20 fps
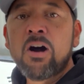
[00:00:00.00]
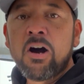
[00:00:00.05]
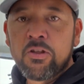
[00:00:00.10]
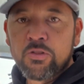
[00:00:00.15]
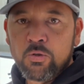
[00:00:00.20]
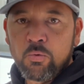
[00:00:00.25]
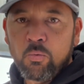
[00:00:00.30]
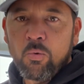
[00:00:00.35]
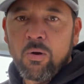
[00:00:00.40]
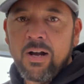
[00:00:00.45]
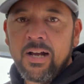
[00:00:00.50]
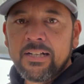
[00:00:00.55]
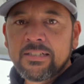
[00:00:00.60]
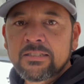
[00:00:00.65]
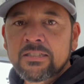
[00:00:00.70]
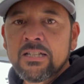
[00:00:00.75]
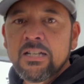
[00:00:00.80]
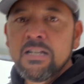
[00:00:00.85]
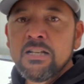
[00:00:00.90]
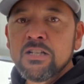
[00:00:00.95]

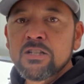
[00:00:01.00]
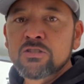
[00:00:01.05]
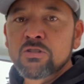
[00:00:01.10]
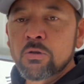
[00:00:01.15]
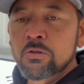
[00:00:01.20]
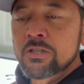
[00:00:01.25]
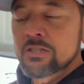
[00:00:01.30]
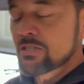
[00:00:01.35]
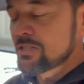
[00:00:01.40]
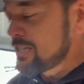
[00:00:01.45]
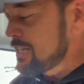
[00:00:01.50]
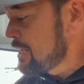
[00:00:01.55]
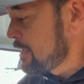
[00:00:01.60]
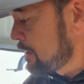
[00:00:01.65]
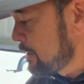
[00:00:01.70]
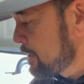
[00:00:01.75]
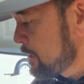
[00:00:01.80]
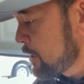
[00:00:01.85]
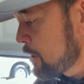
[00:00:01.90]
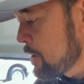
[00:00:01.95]
otherwise. So the
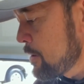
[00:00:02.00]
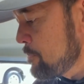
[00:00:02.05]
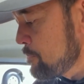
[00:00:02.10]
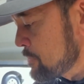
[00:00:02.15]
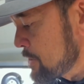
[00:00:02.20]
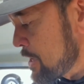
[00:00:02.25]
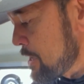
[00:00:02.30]
SeaClear